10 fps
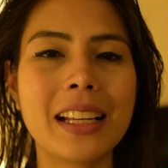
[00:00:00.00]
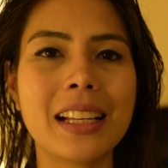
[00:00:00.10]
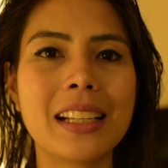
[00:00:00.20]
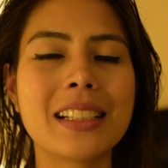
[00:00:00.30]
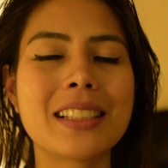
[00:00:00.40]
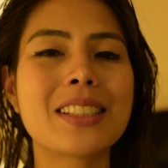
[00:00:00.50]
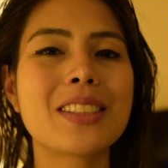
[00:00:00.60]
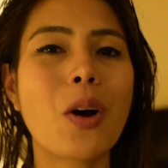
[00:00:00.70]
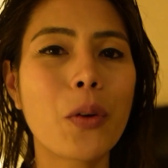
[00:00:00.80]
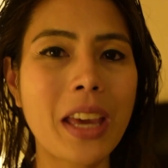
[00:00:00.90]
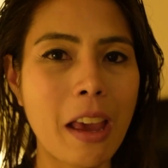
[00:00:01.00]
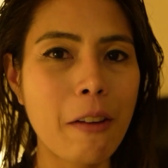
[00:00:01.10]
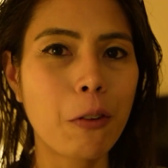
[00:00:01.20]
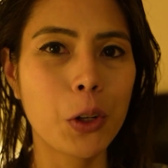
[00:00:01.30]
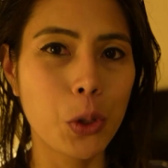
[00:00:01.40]
is okay
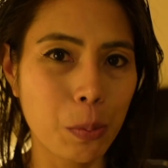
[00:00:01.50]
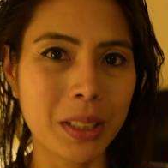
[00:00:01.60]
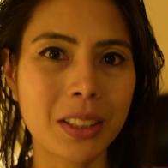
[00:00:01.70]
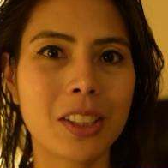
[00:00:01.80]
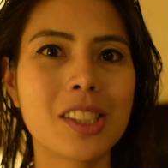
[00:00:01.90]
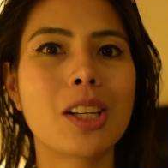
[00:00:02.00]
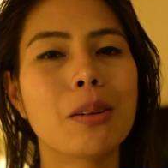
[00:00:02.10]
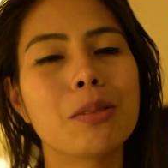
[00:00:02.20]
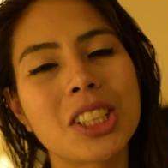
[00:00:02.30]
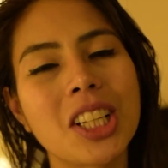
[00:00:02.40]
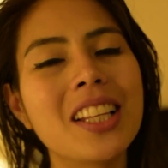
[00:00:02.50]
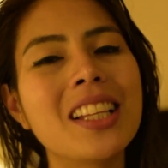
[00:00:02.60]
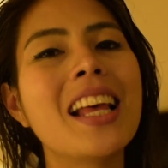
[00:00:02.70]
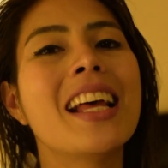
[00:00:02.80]
for human consumption.